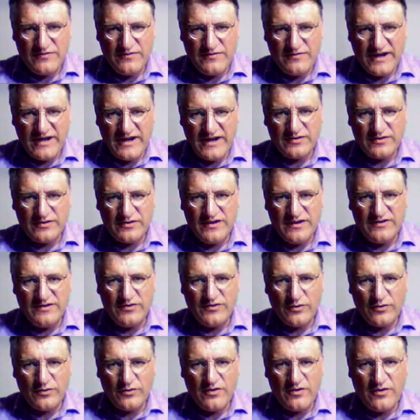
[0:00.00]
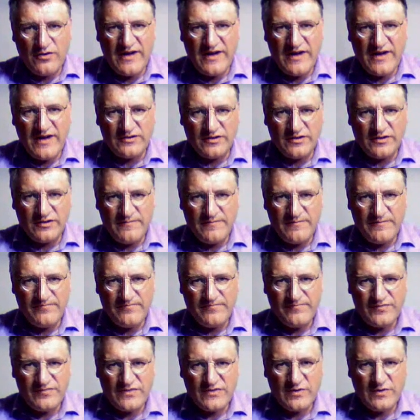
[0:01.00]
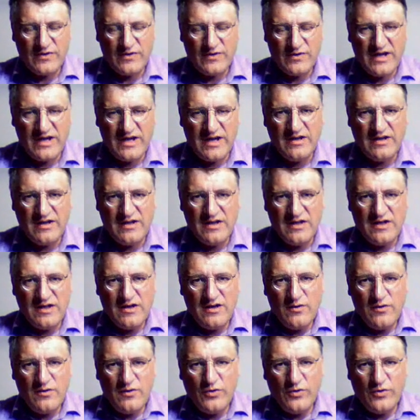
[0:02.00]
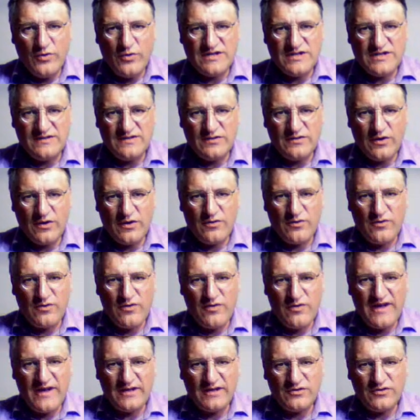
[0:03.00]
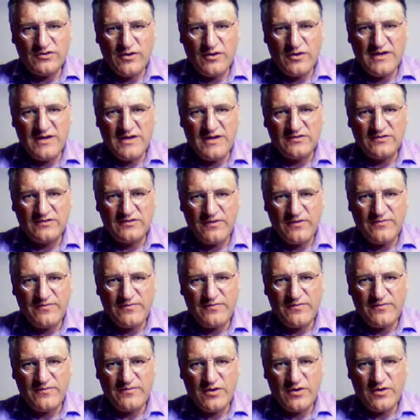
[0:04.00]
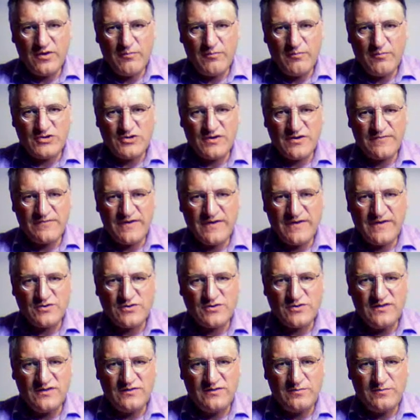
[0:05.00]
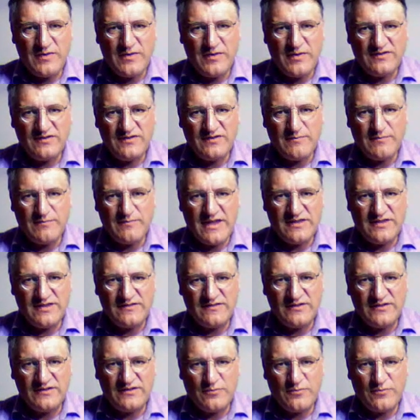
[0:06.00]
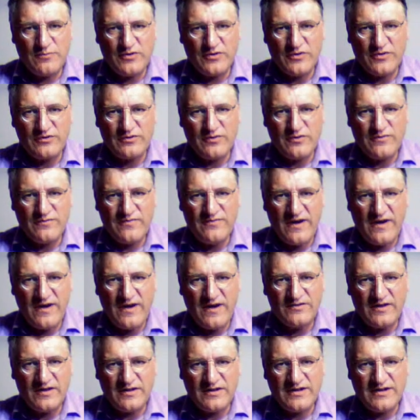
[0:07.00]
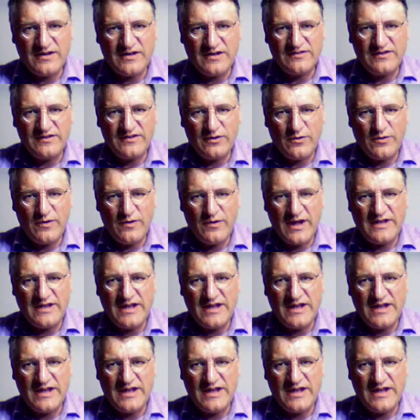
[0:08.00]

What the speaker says: vector is a row vector, okay, which is a row vector made of a bunch of entries spaced by 0.05, starting at 0